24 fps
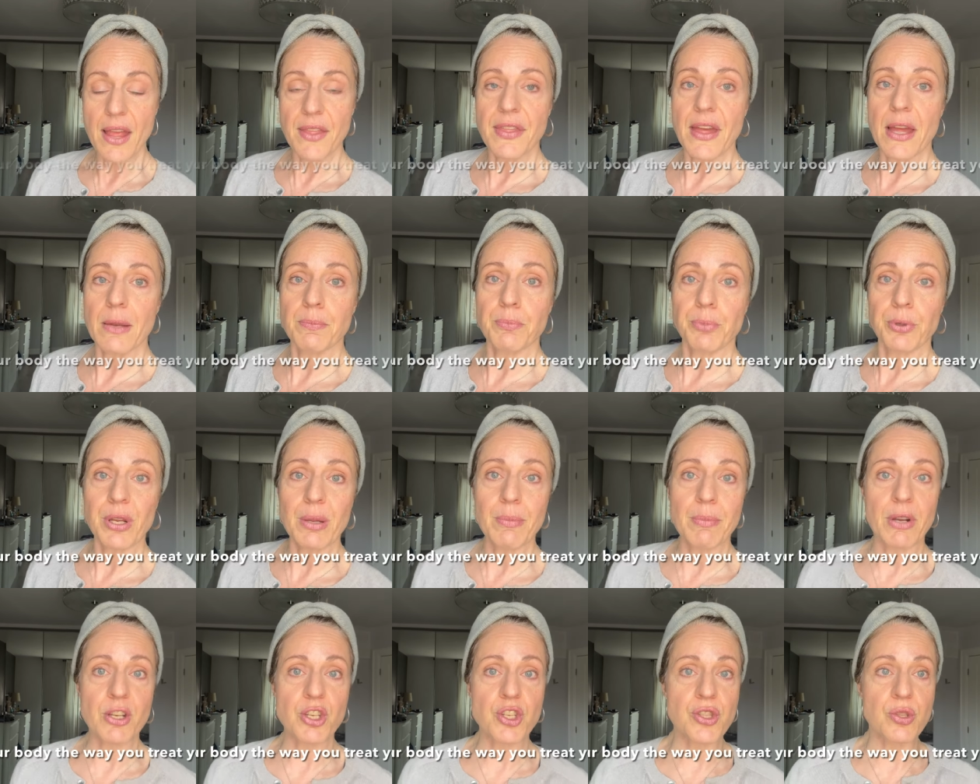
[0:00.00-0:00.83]
that pretty
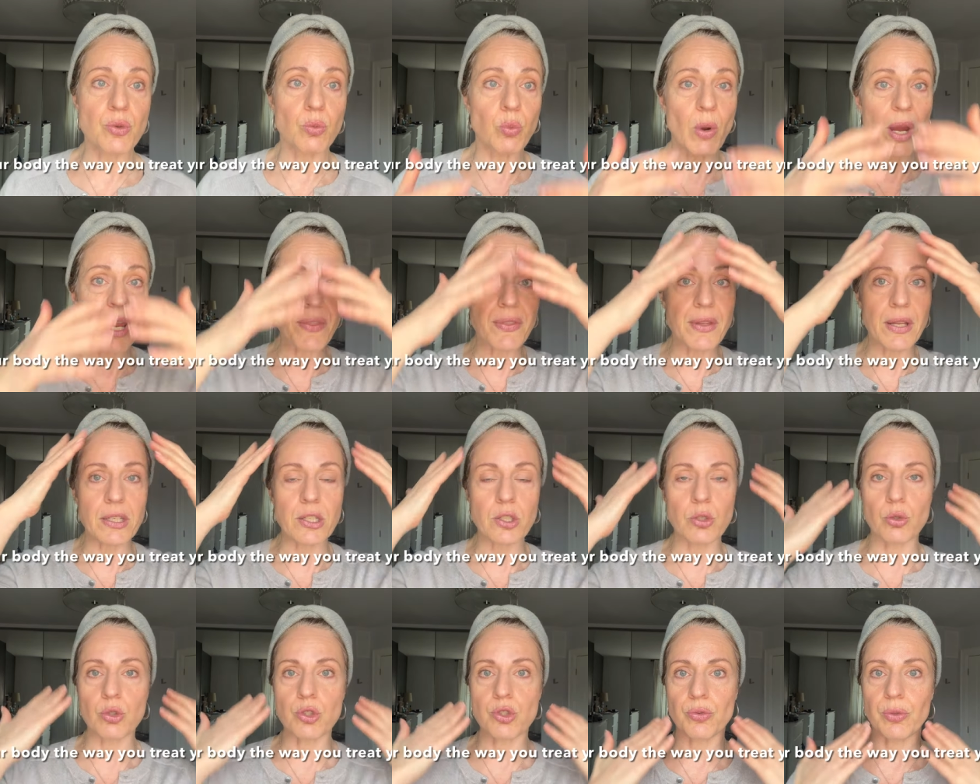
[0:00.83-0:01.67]
much the way that
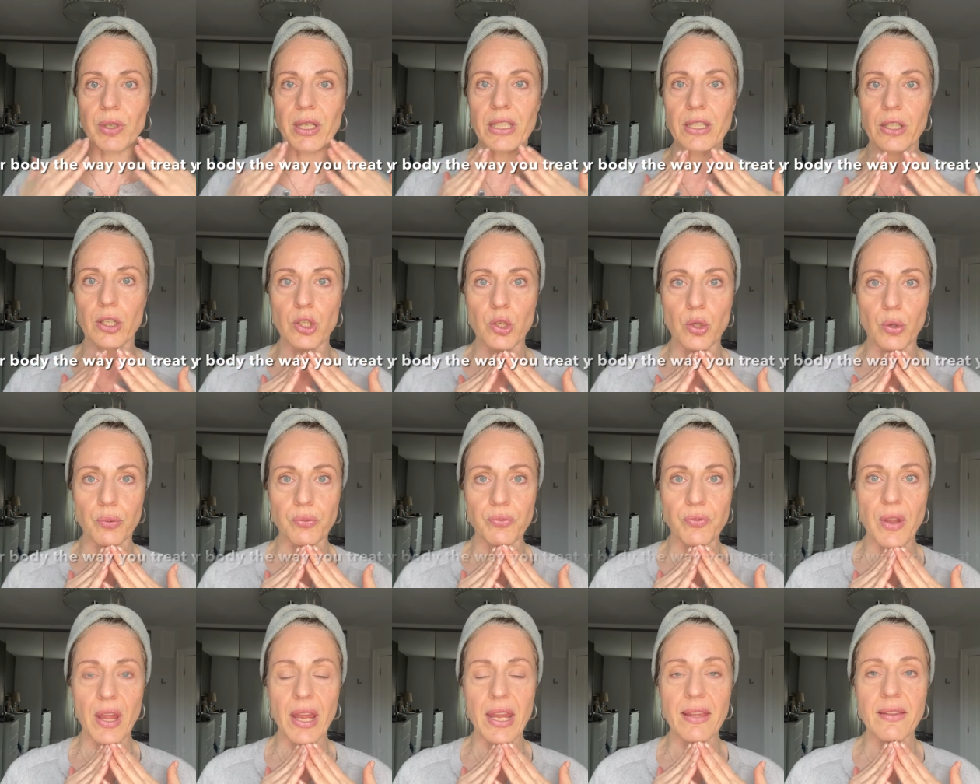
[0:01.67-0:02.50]
you treat your
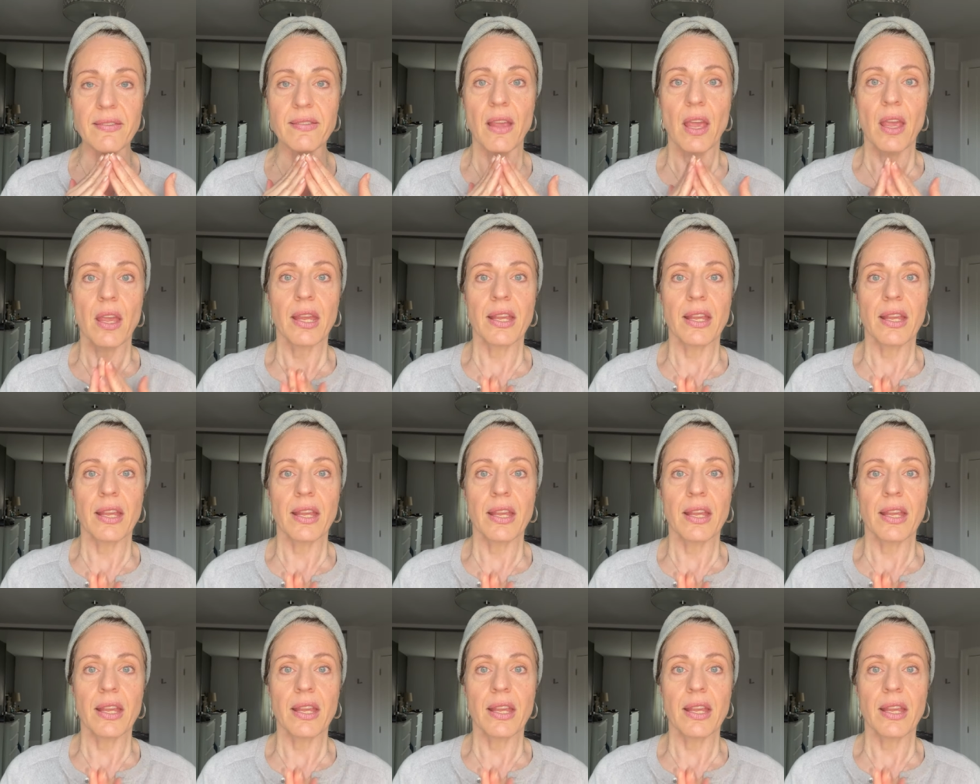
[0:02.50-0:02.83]
face